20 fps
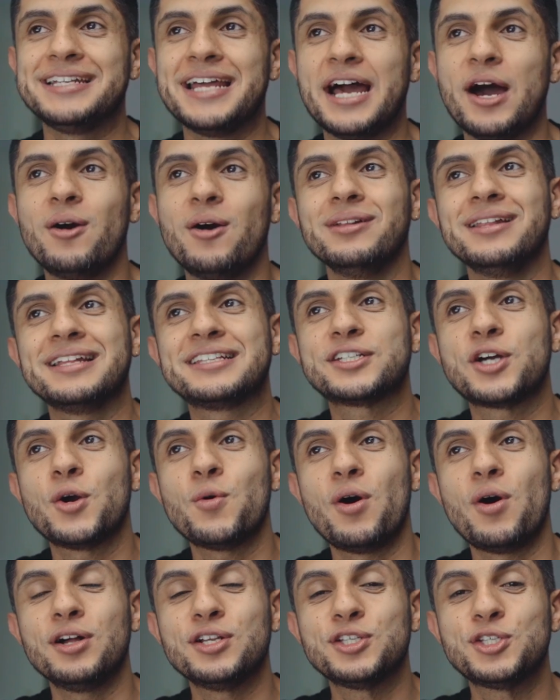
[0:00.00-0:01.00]
Now let's
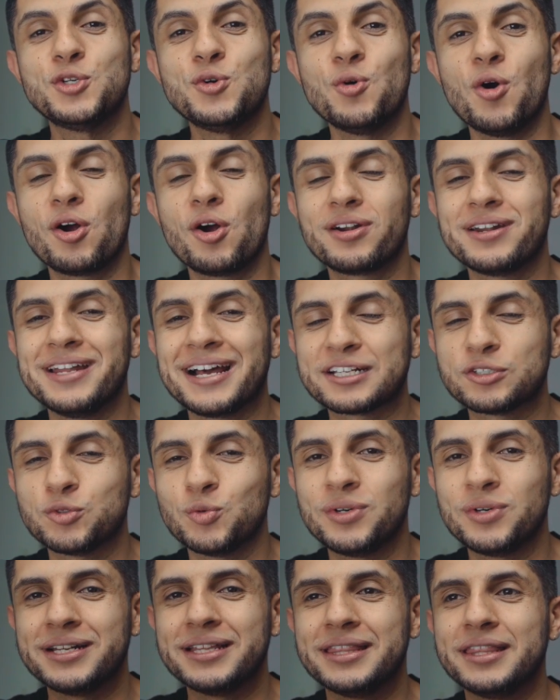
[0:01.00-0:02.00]
go on to our next
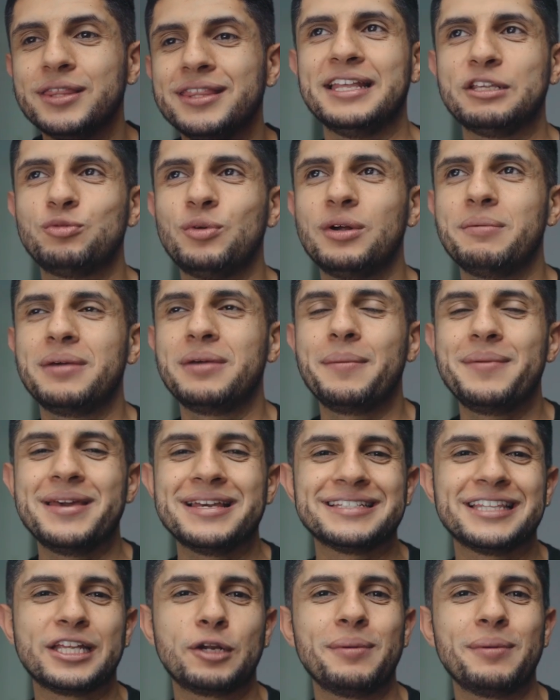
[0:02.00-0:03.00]
one. This one maybe
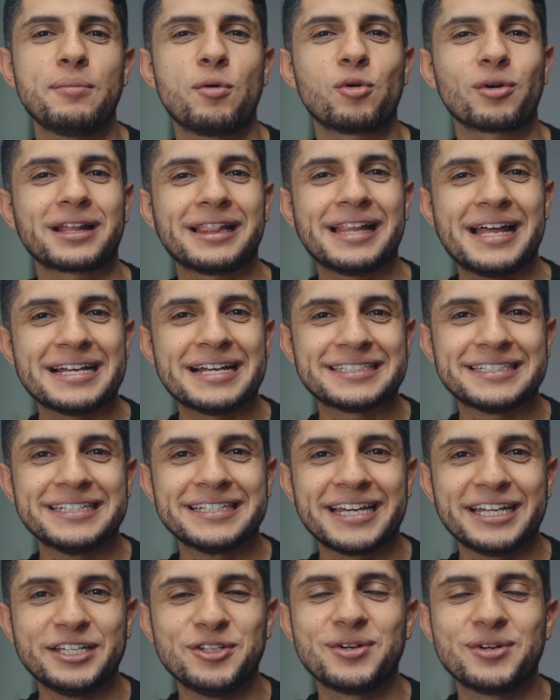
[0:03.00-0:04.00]
is a little bit more
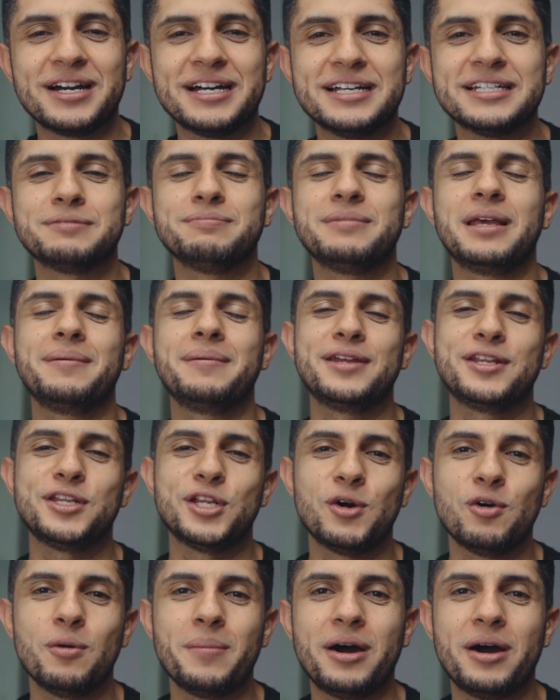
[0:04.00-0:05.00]
classic and you guys maybe
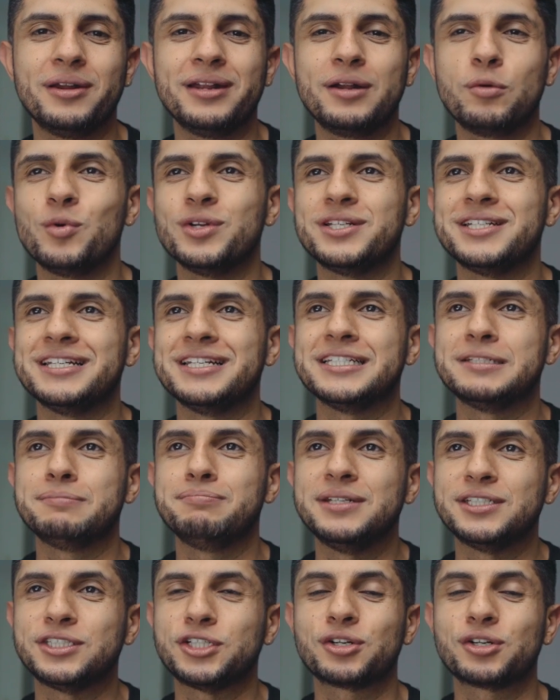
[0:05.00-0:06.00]
know about it, which is
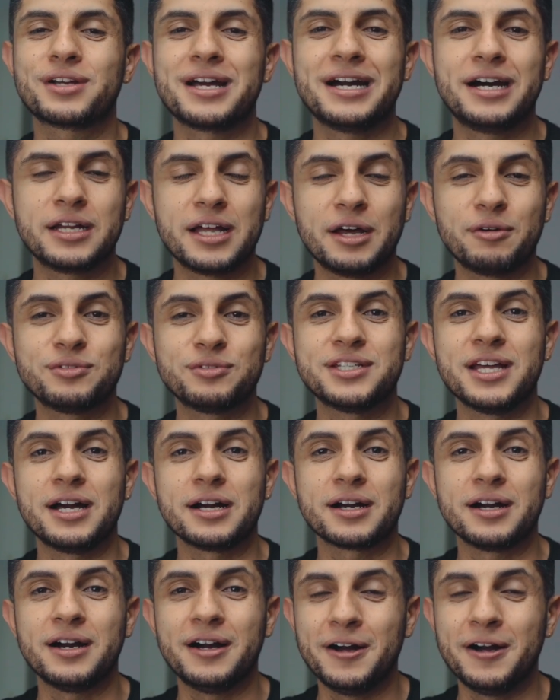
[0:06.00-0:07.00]

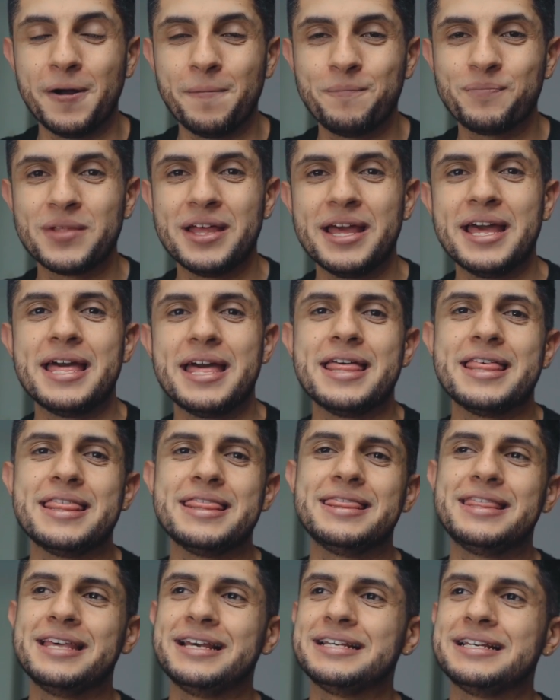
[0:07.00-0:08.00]
MrCutout.com.
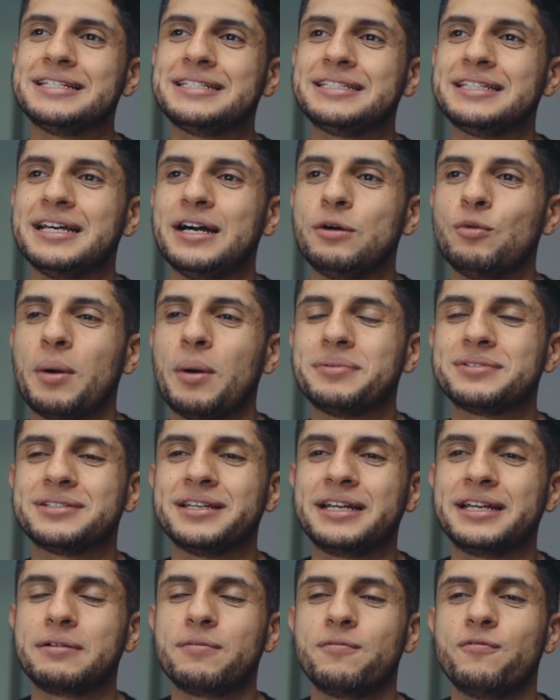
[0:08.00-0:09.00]
This uh,
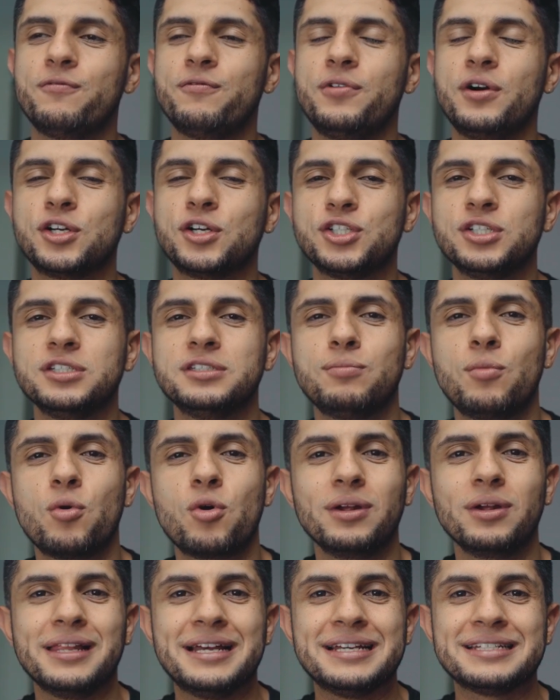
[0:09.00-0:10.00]
website functions
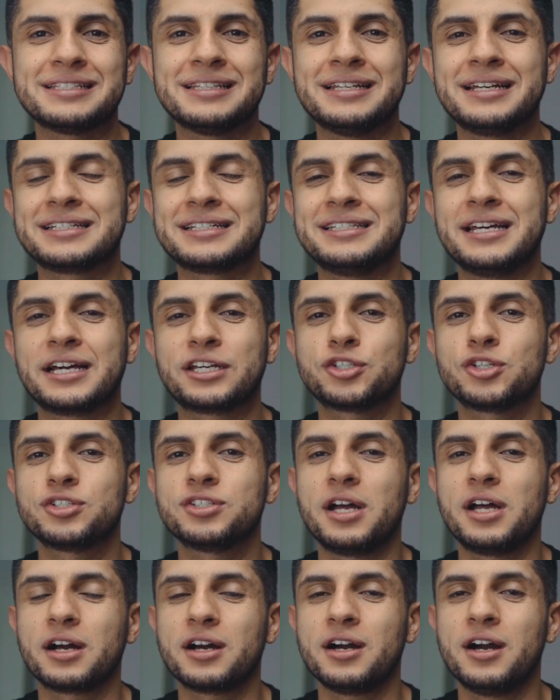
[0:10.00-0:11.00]
more or less like
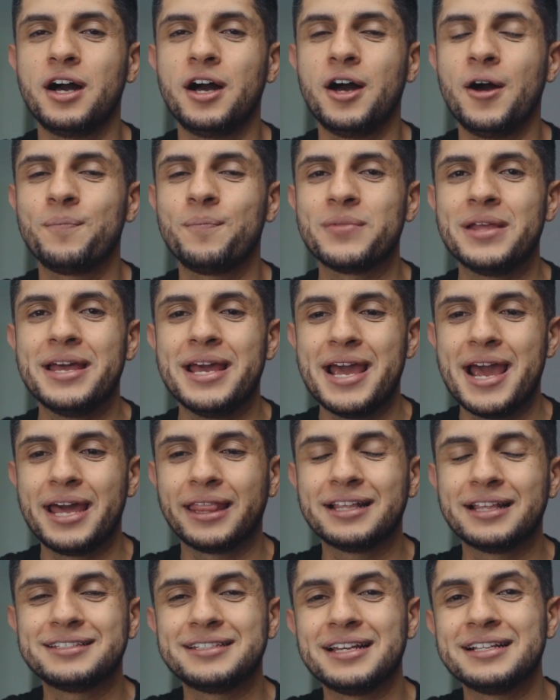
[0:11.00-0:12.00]
textures.com
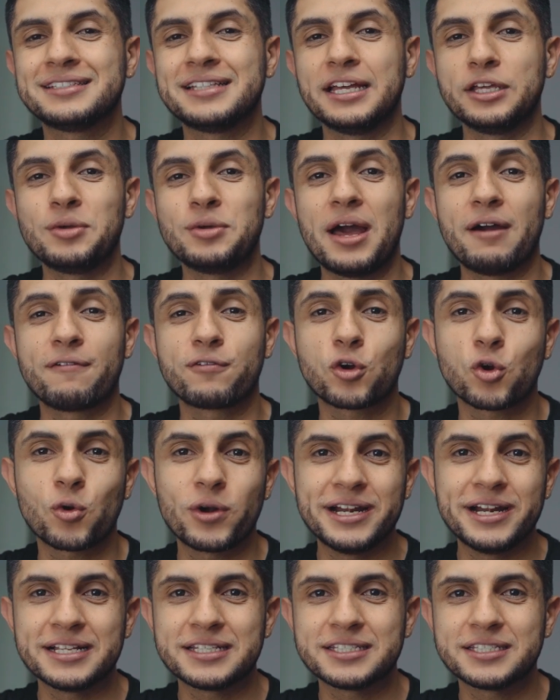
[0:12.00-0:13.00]
in the sense that you have
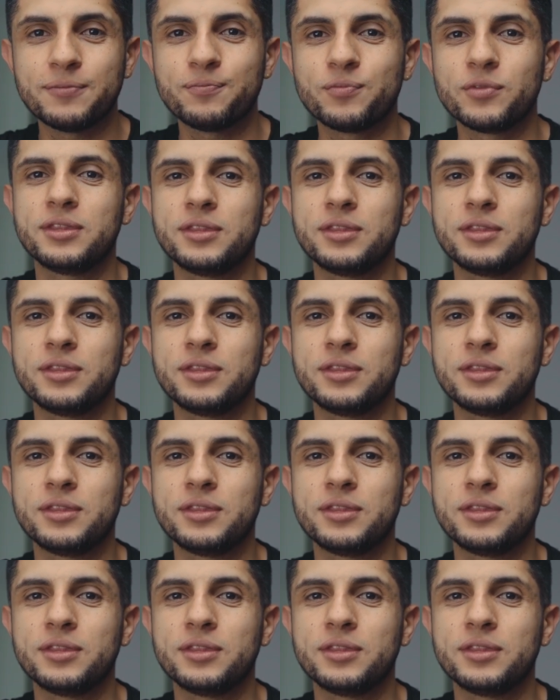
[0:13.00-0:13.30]
credits